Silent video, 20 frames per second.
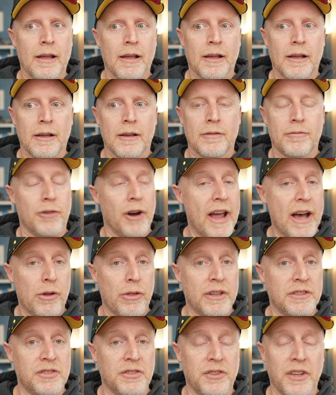For now,
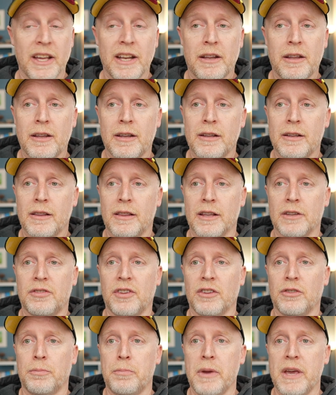this is it. This
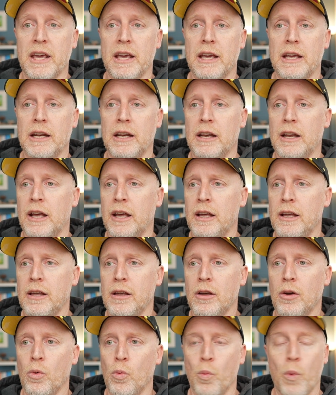has been
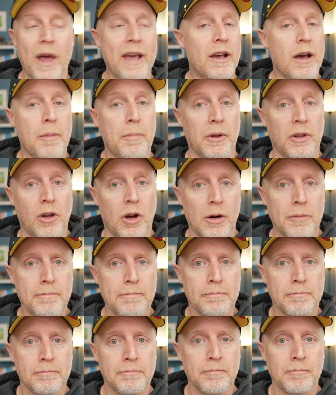Wake Up Alarm,
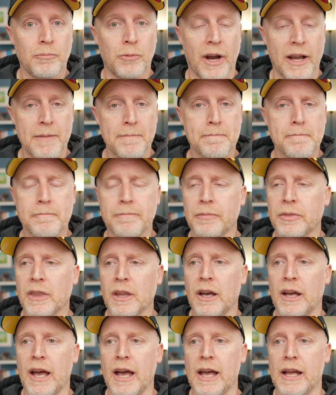right?
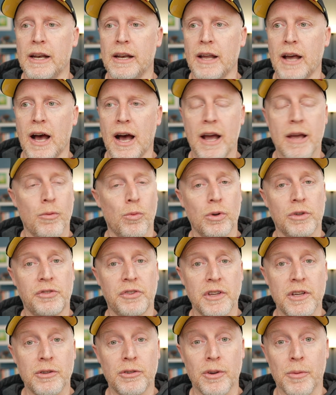And I will see
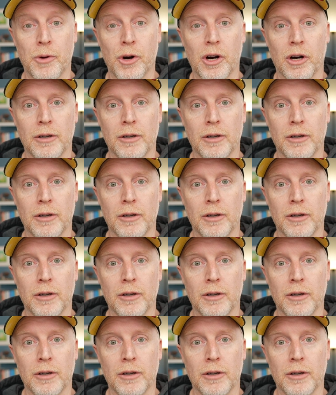you tomorrow.